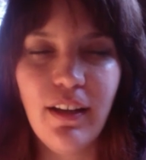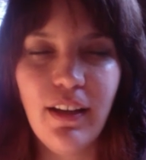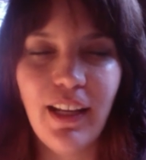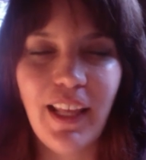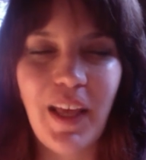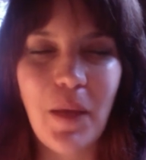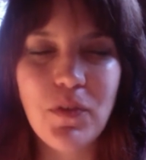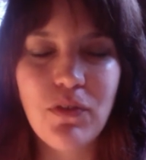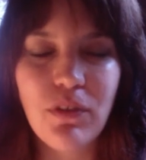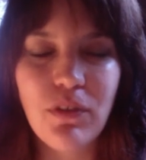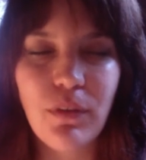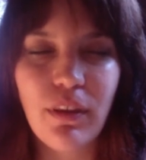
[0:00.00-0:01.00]
It comes
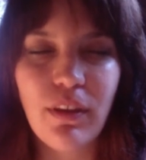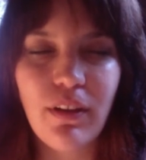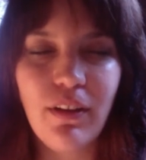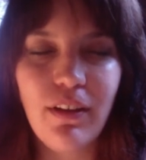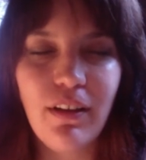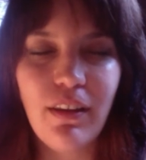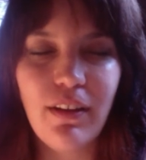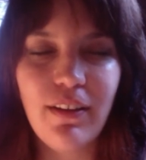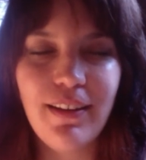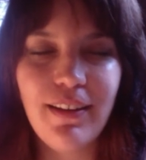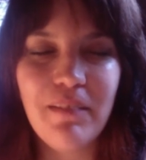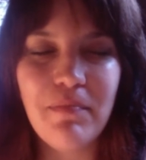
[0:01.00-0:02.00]
from the 33rd
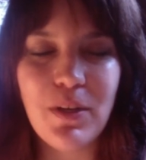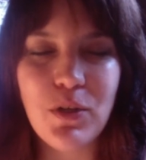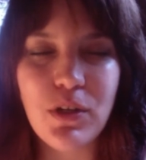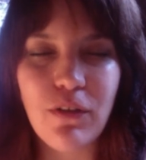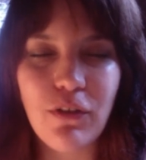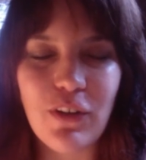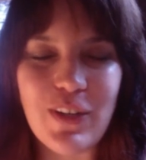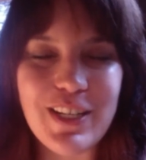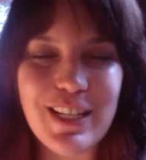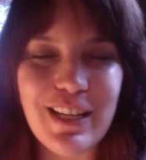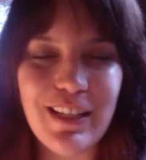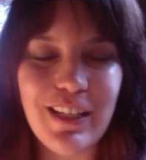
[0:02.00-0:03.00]
dimension of
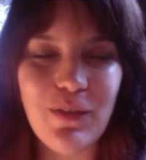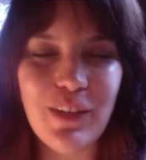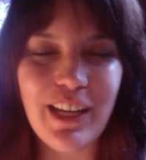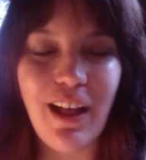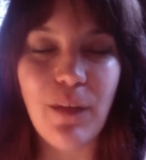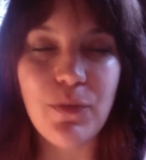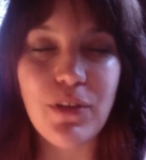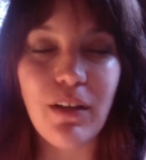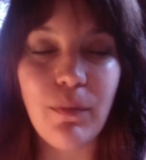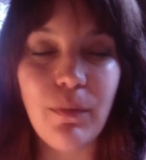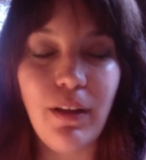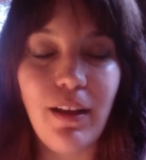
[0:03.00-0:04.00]
crystalline realms and
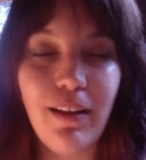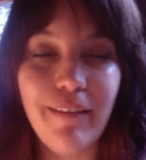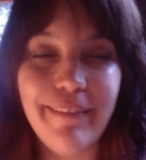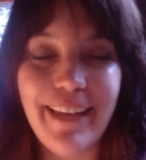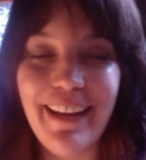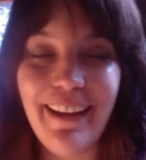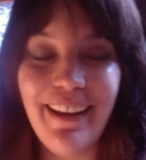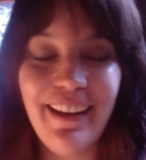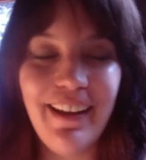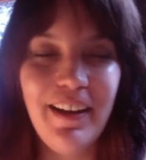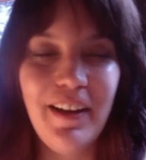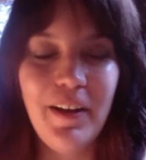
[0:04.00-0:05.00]
above. And
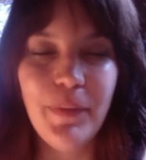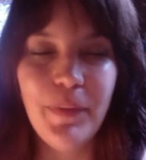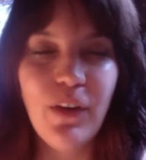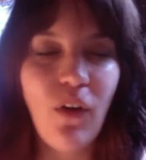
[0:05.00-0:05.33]
you're